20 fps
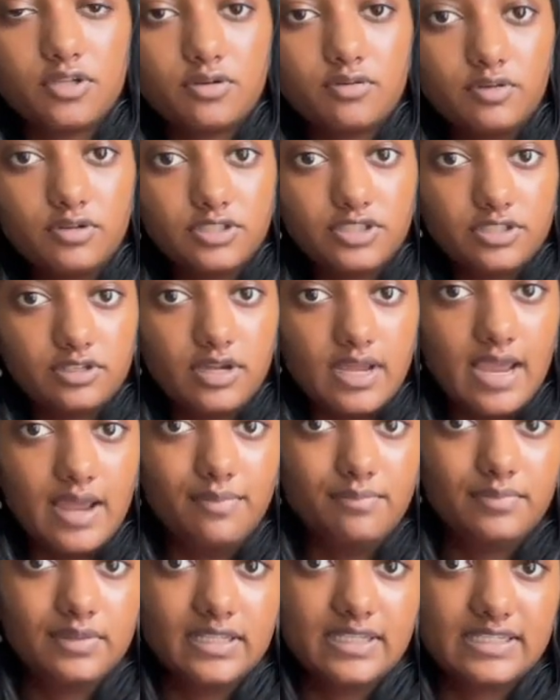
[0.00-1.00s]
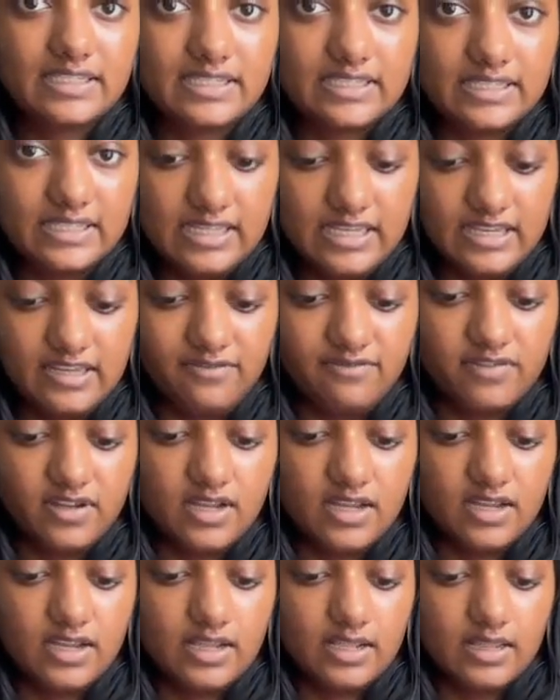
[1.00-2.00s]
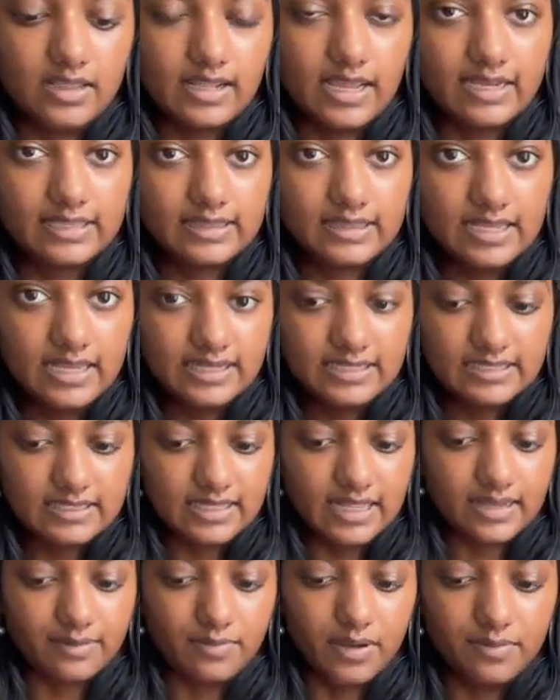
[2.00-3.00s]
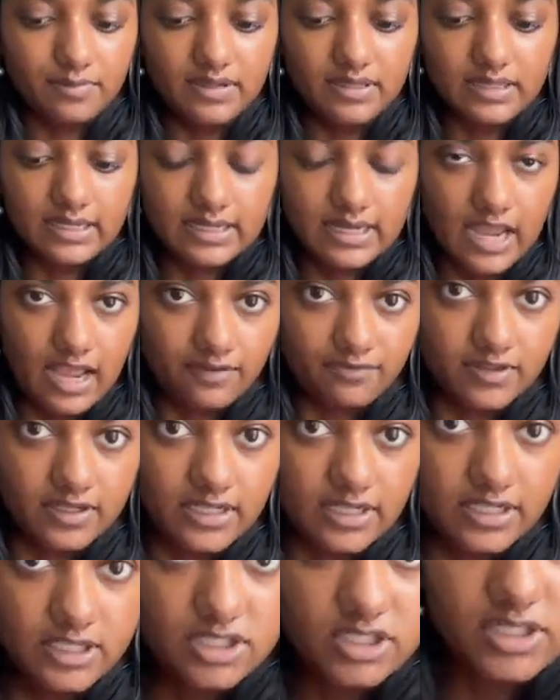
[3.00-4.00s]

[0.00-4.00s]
going to hem the sleeve like this, like maybe like half an inch